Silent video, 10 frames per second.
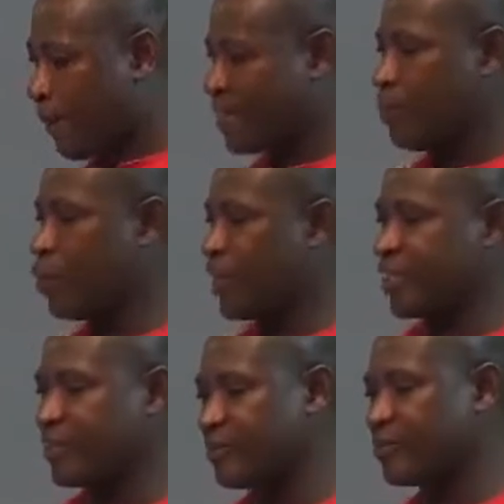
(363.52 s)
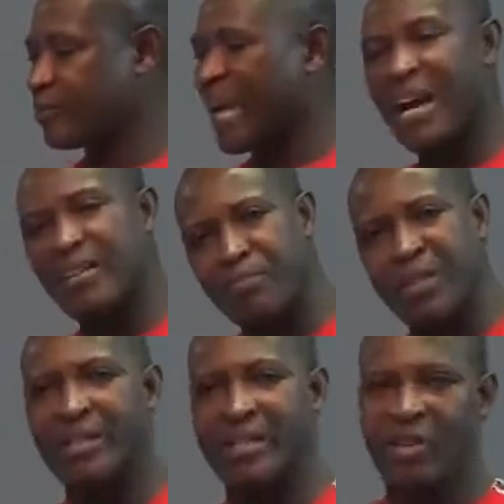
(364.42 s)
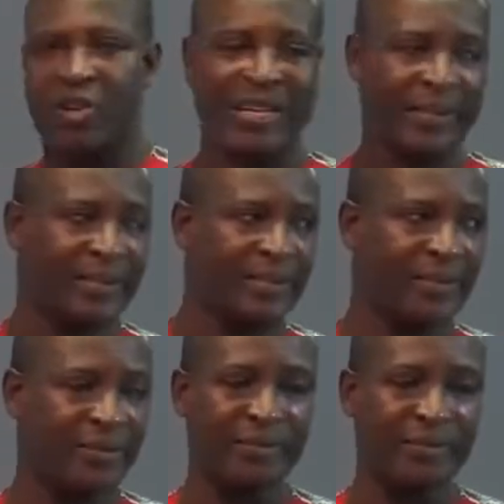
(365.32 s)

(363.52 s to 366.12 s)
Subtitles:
Manipulation and being dishonest.